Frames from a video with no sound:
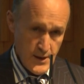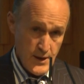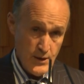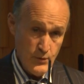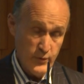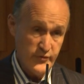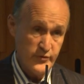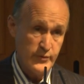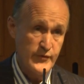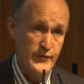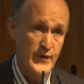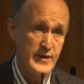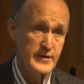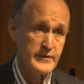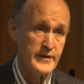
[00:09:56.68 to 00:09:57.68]
which was
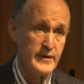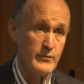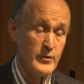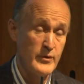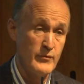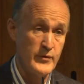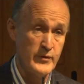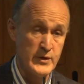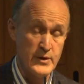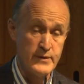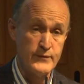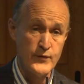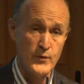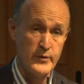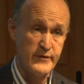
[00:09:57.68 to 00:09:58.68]
funded, going
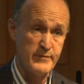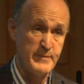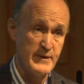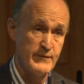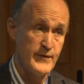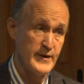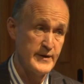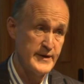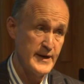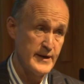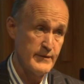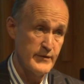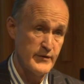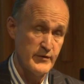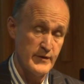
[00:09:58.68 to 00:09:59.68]
forward is being funded out
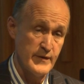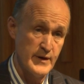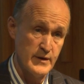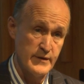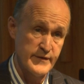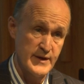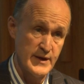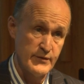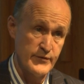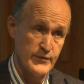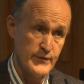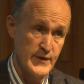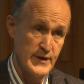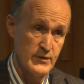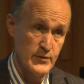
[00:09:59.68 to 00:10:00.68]
of the Arts Council
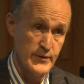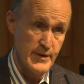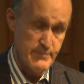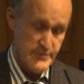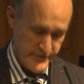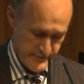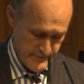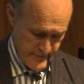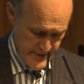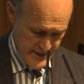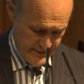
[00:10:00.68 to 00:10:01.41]
fund called Ambition for